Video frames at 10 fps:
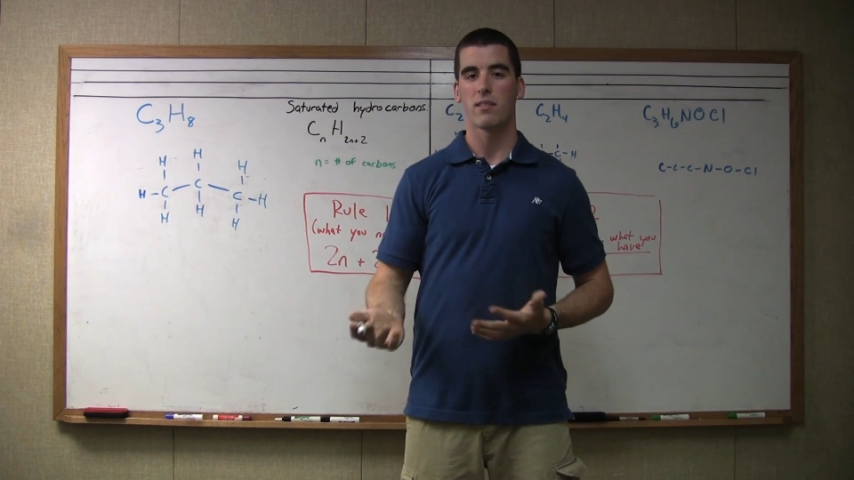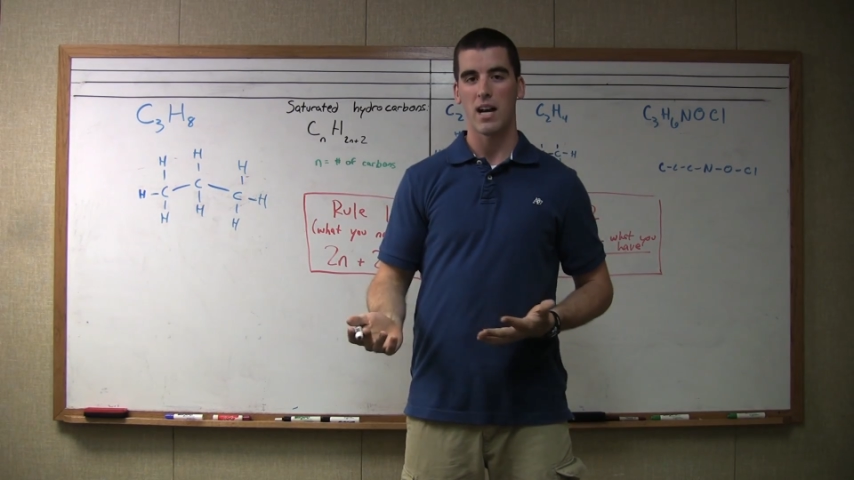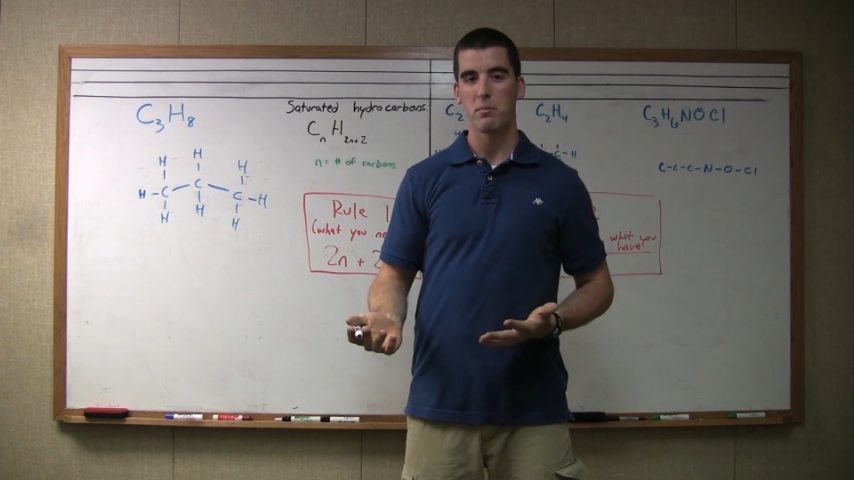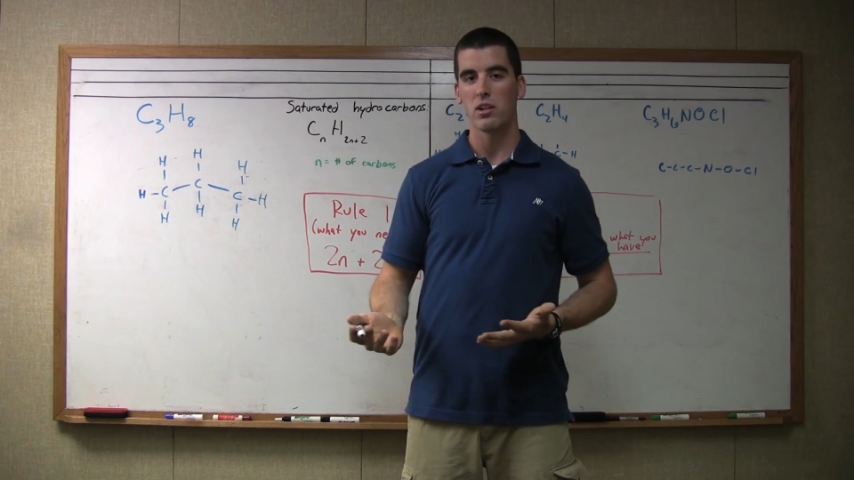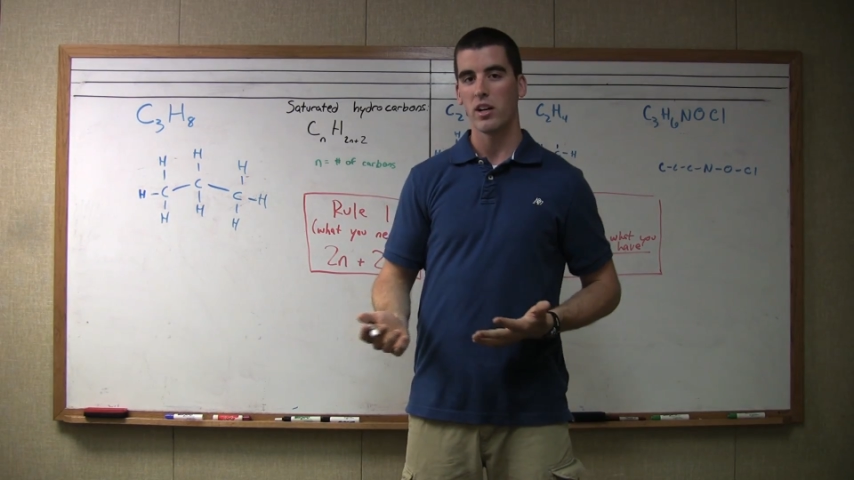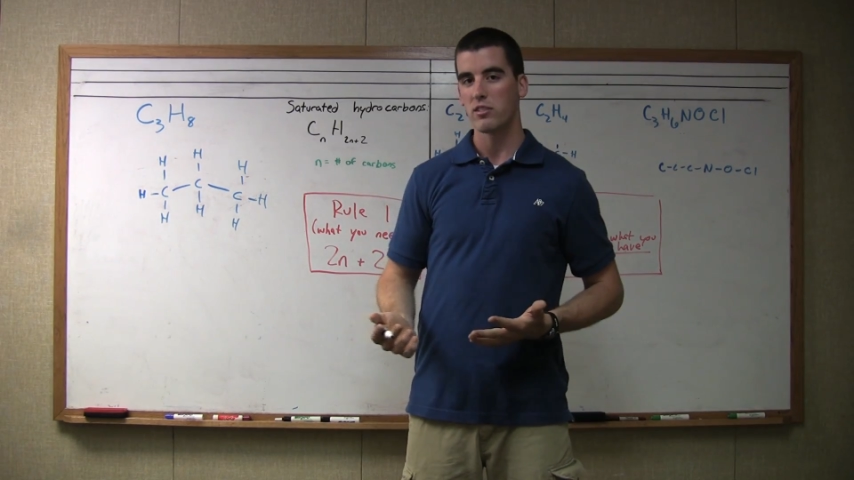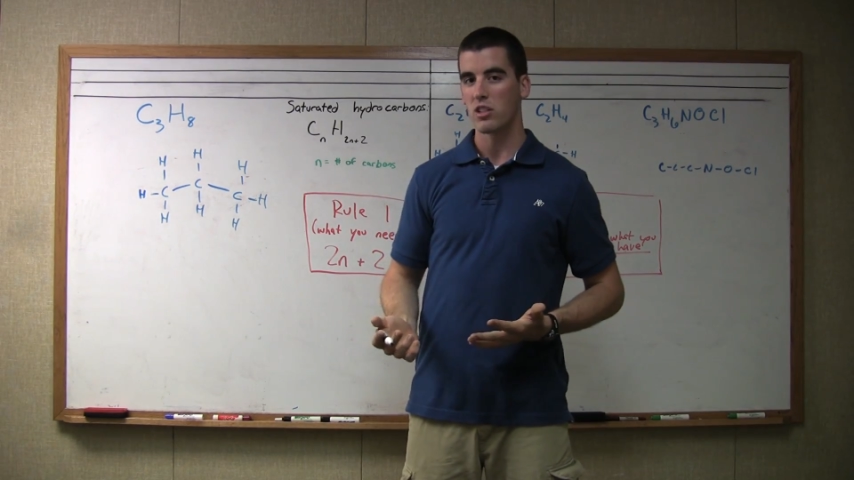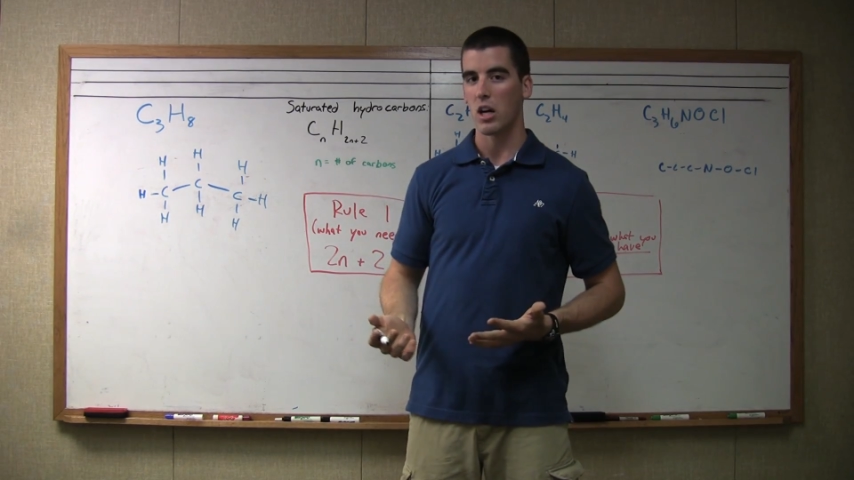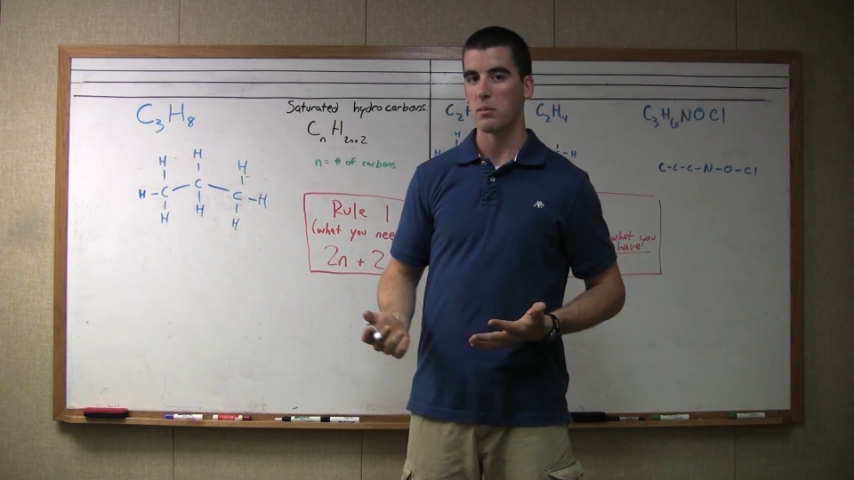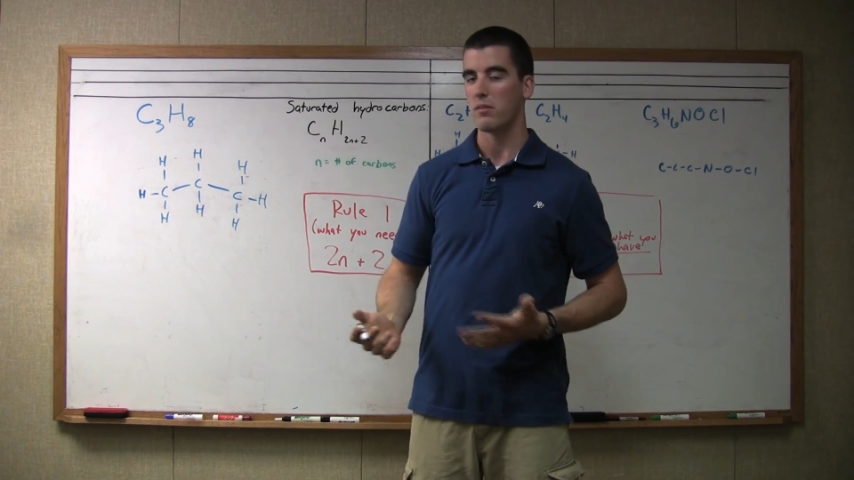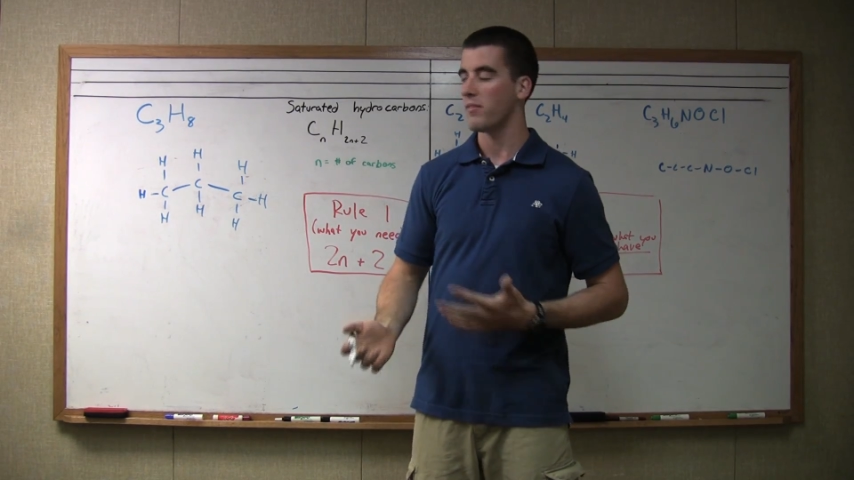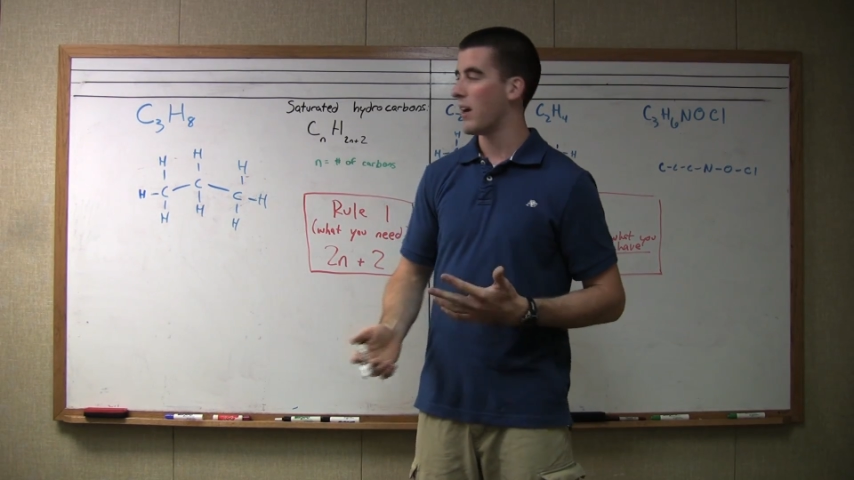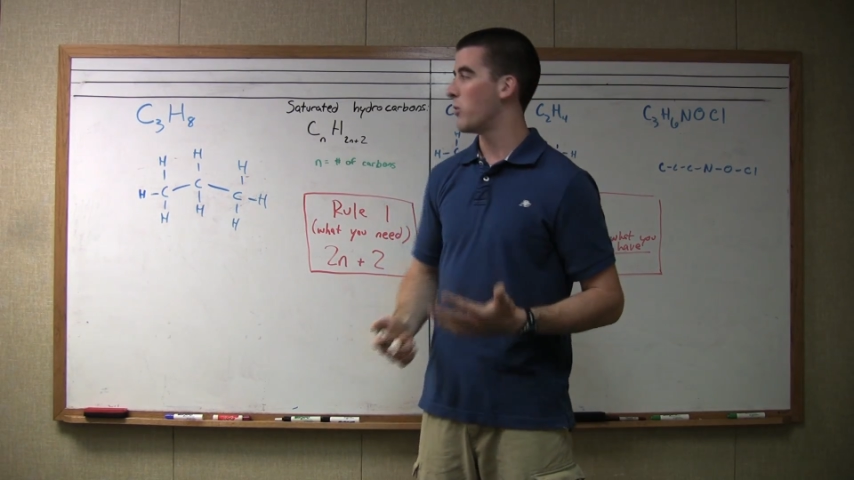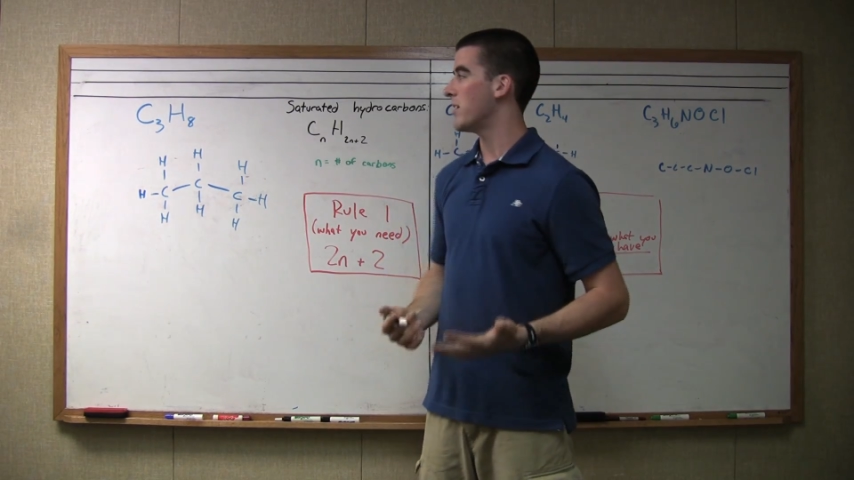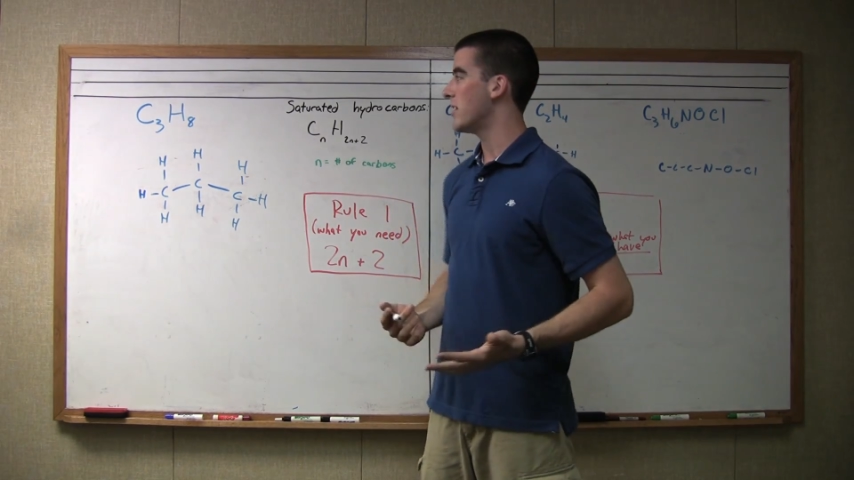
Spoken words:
common hydrocarbon found